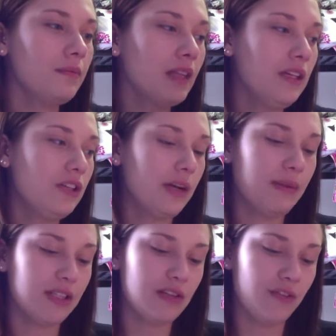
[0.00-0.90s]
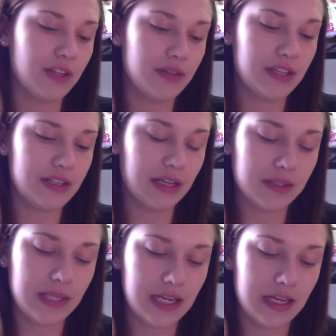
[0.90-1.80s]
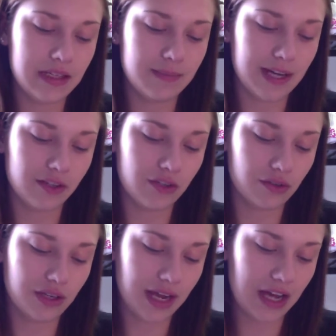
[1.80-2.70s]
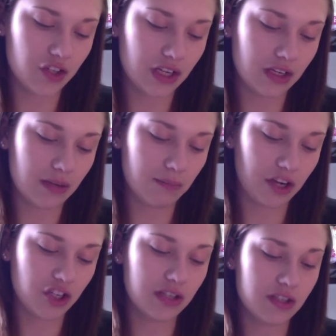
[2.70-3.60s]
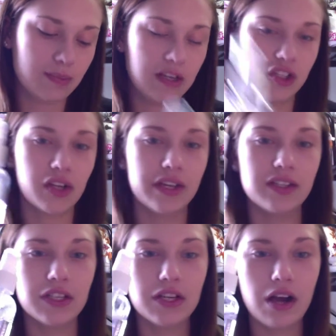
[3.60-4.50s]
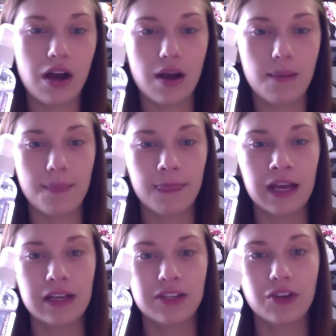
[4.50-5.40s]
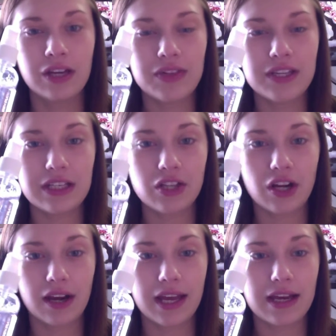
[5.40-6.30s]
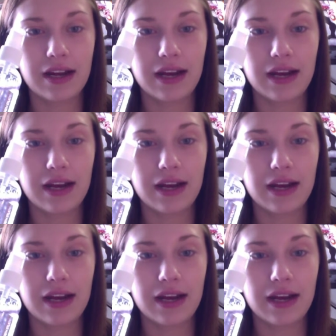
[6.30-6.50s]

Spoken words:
Sorry, my sniffles. The next thing is my Sonia Kashuk Brush and Sponge Cleanser. You can get this at Target.